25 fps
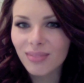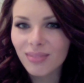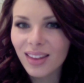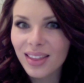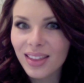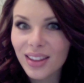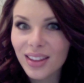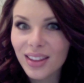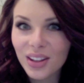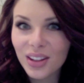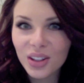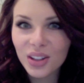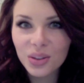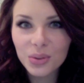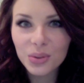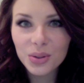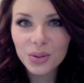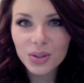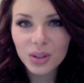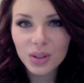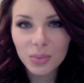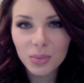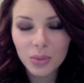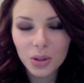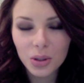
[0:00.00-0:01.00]
Thank you all
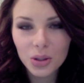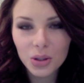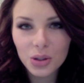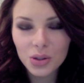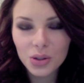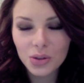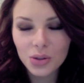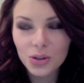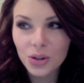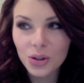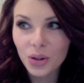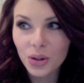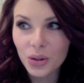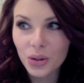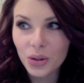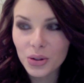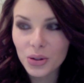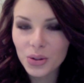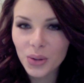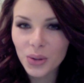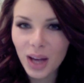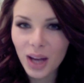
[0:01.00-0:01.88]
so much to those who